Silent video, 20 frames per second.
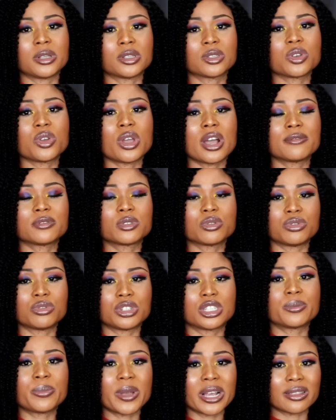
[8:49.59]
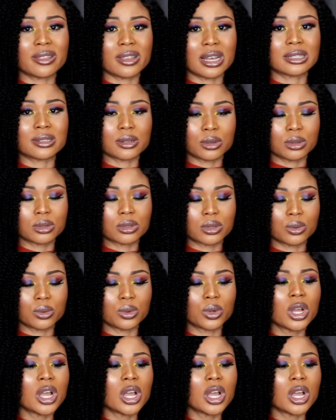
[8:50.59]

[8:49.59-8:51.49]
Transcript: So you have to respect that also.